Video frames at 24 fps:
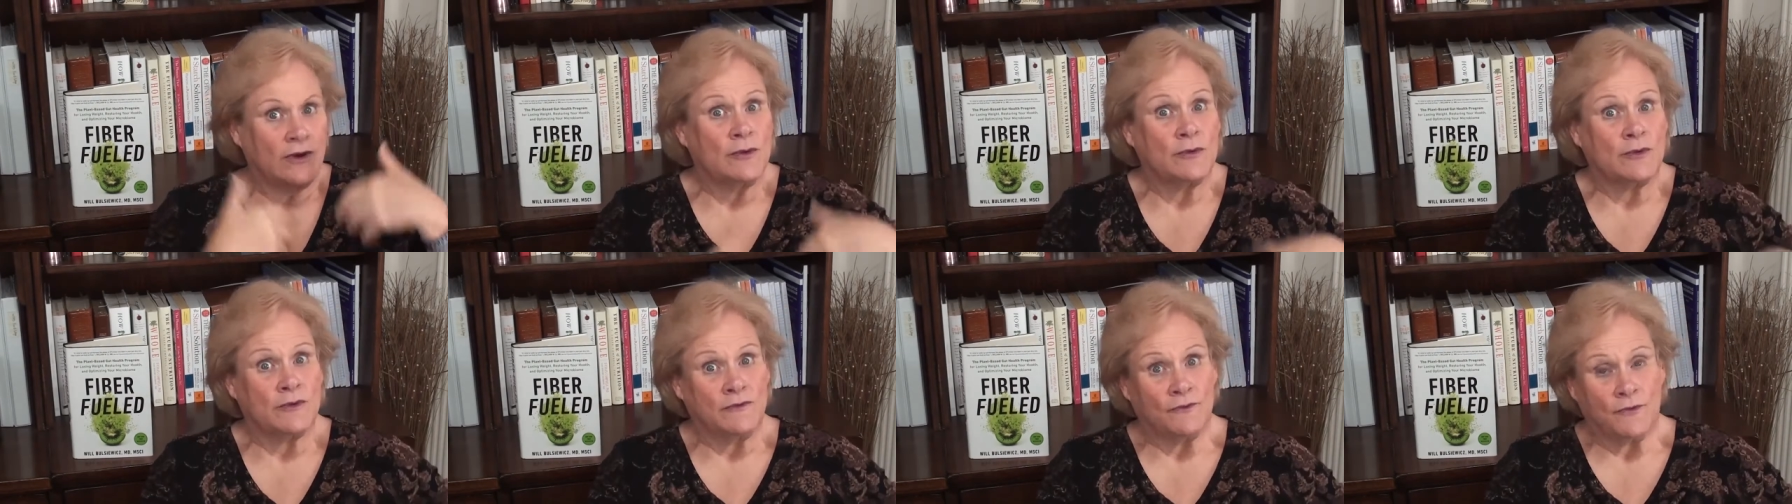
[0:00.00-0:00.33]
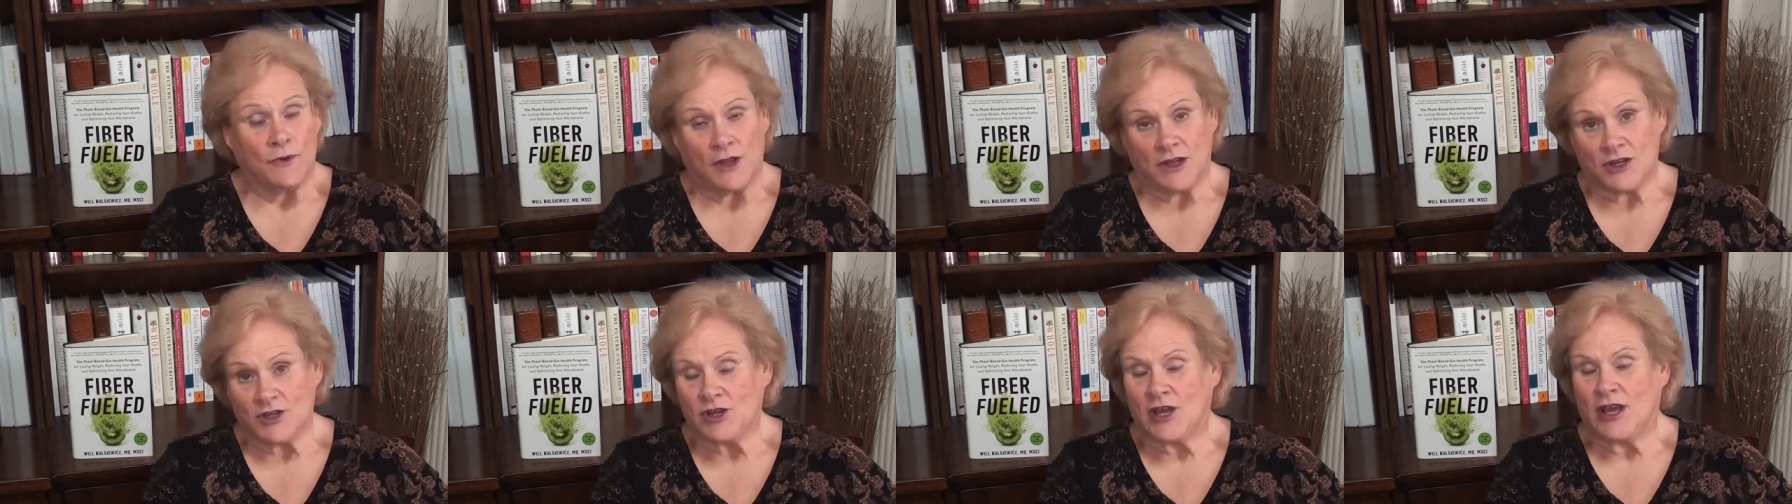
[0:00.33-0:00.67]
it would
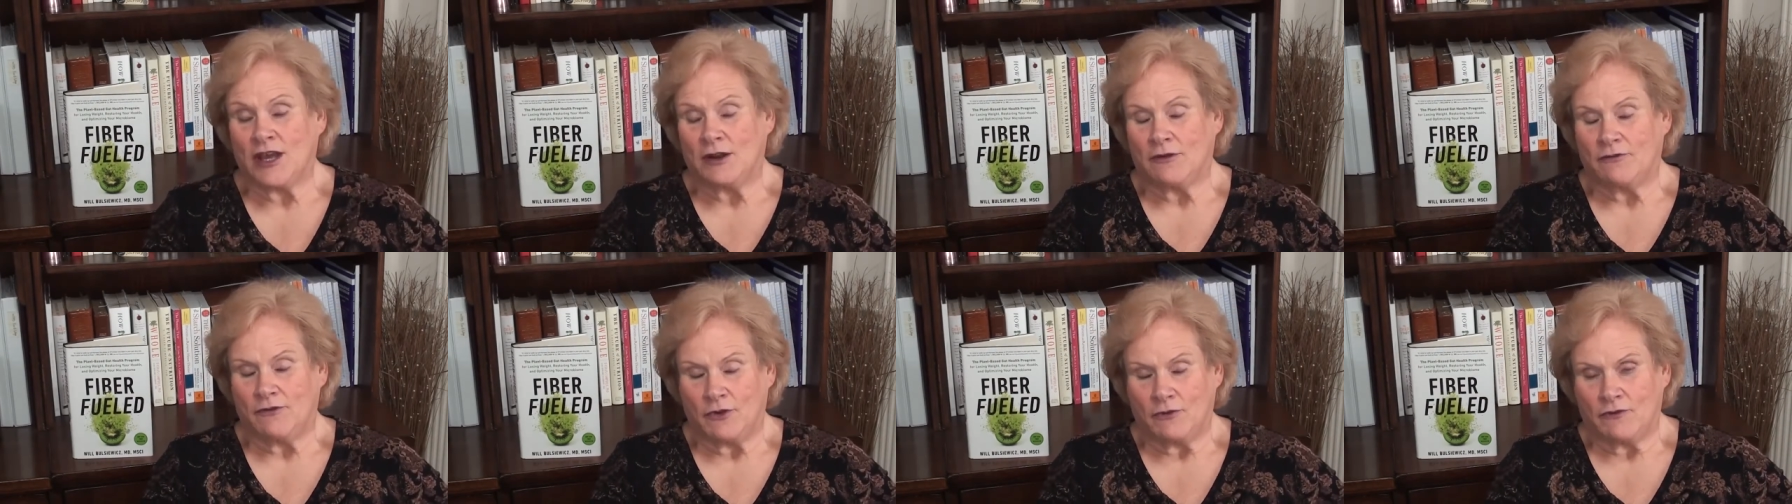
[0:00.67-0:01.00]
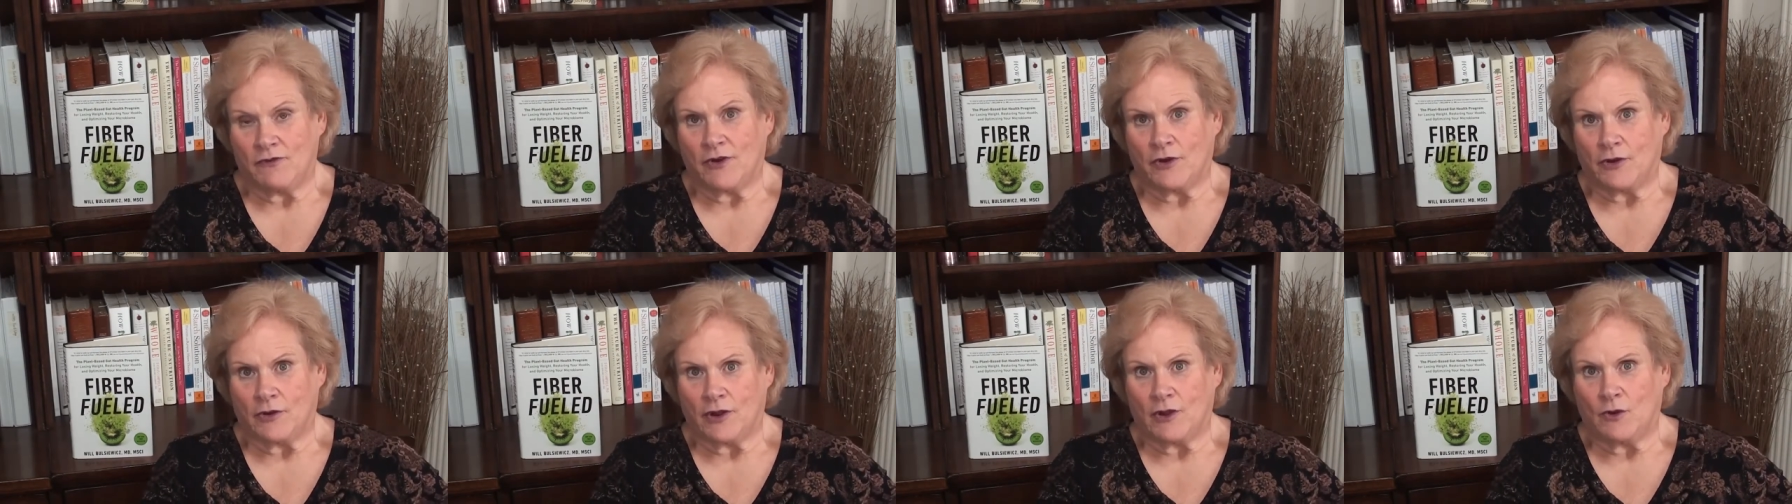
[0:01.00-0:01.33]
flush out of you
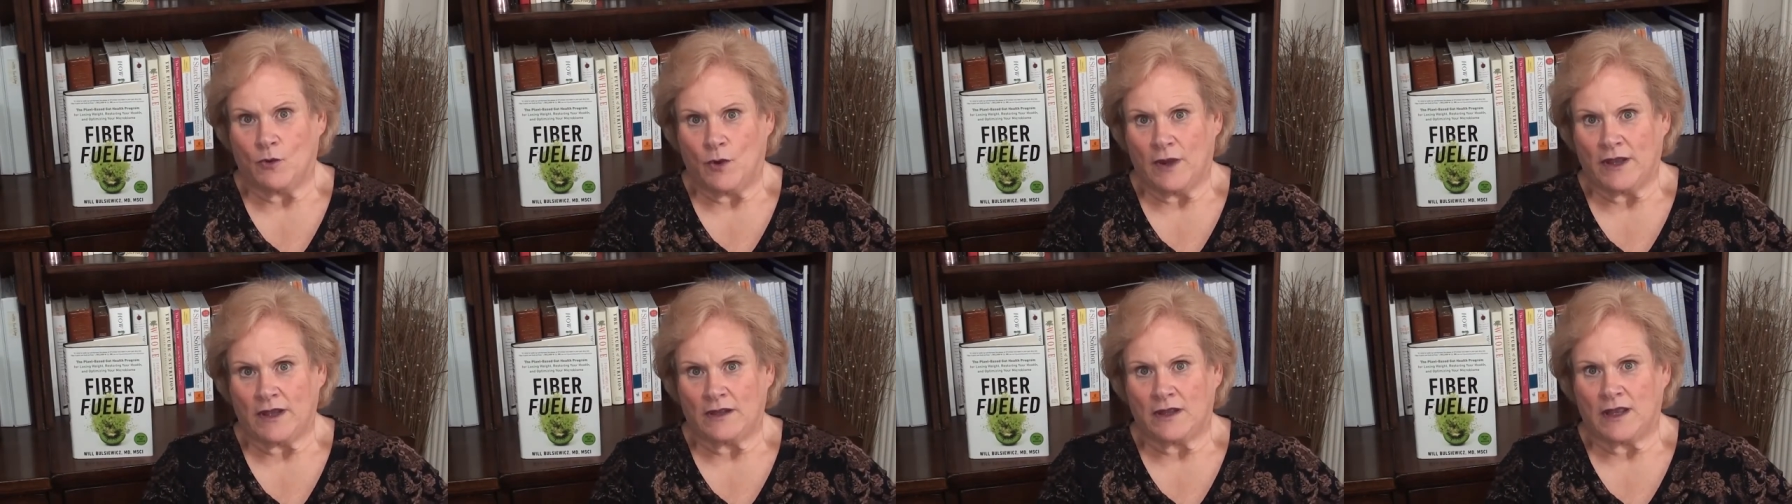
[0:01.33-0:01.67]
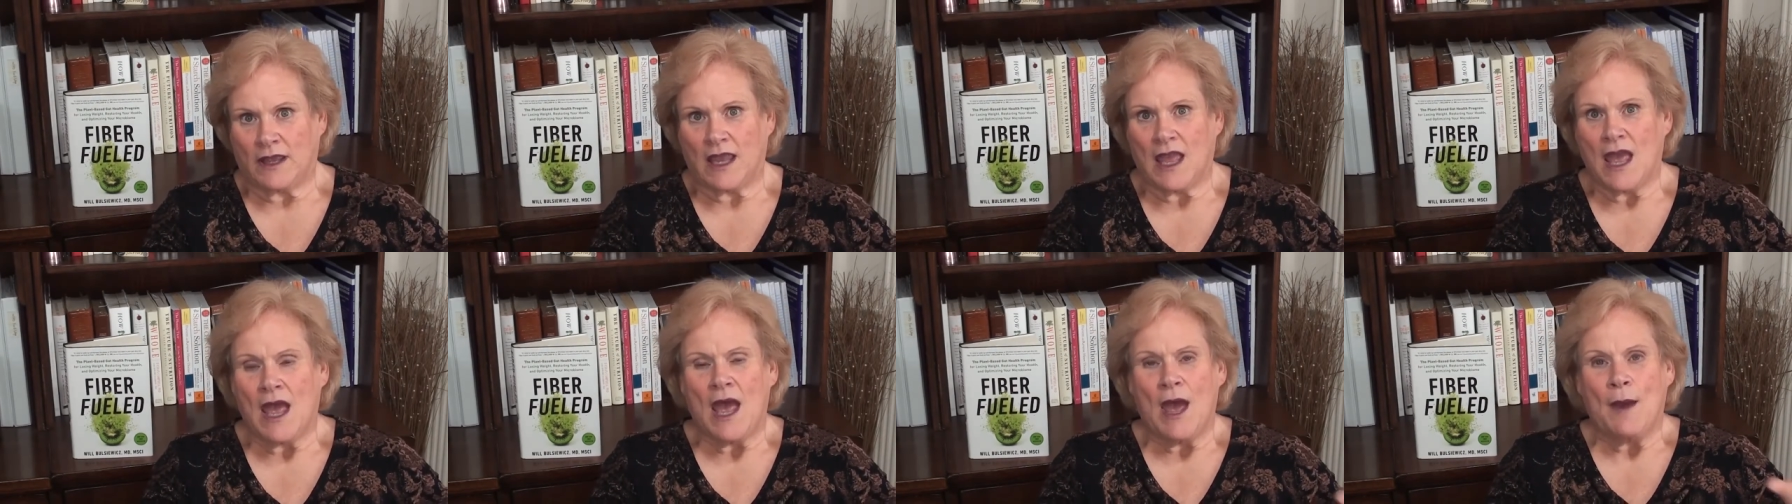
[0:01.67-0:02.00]
very
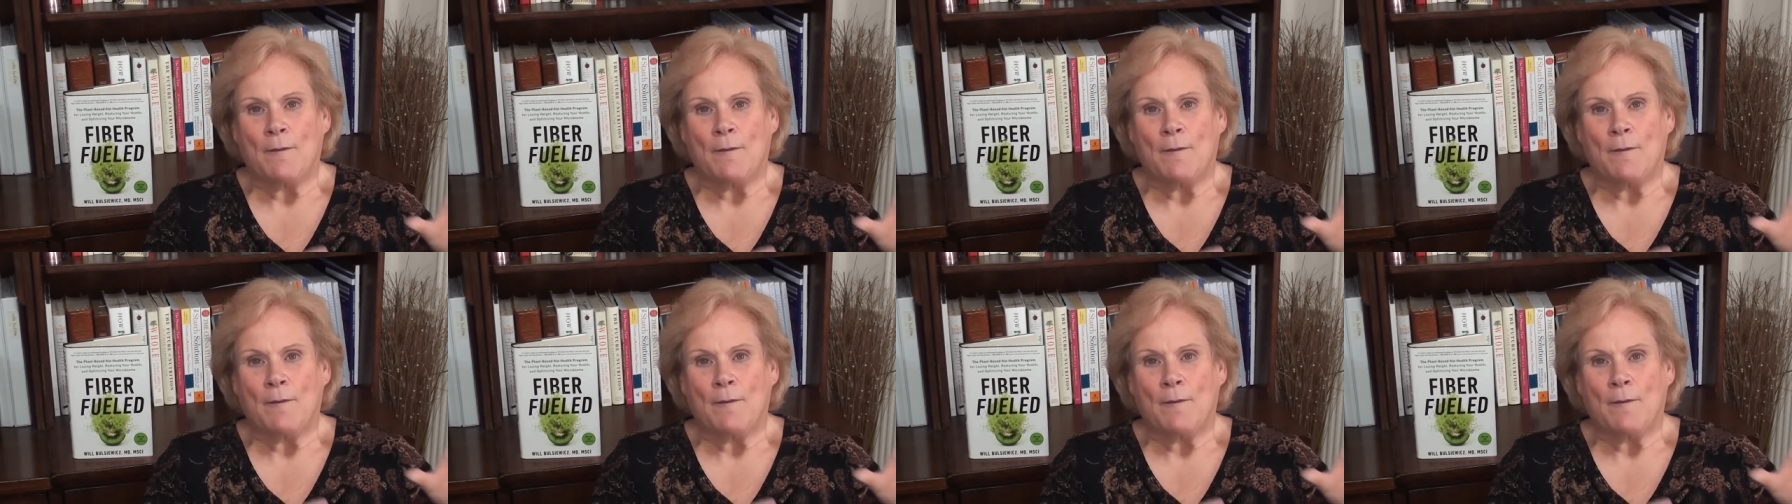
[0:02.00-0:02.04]
quickly.